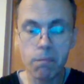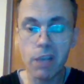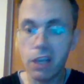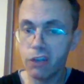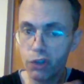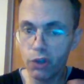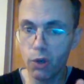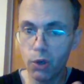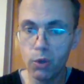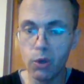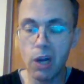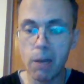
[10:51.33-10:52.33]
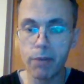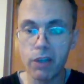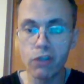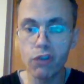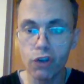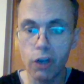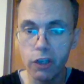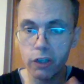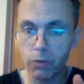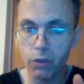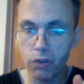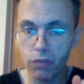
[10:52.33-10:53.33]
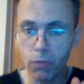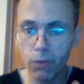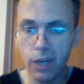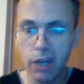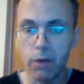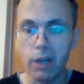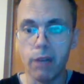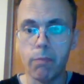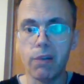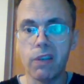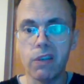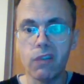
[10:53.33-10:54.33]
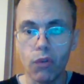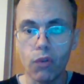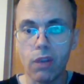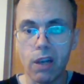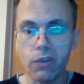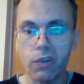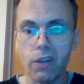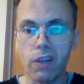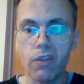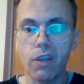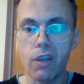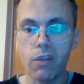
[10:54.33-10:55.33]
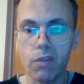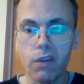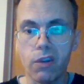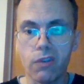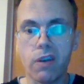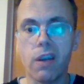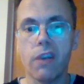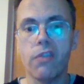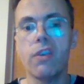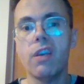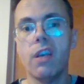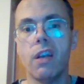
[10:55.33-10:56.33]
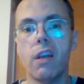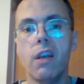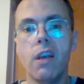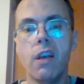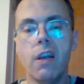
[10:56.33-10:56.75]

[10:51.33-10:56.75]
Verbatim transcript: and so uh, prince charles was really really pleased in 2018 2019